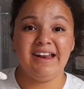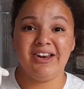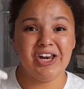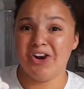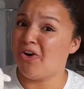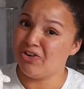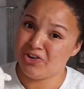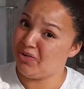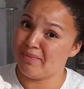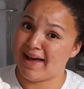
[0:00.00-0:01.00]
not
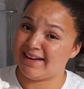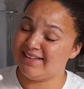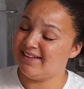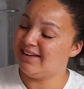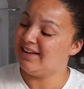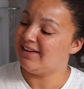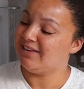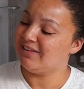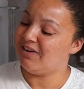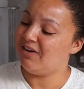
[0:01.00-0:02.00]
too bad.
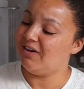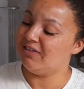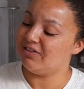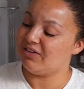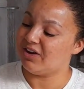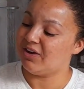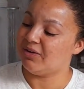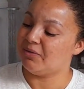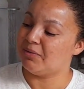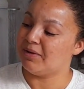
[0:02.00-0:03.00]
Not
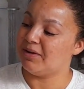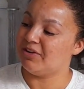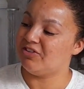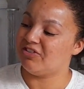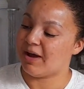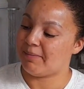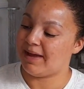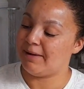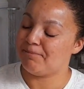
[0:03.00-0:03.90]
too shabby.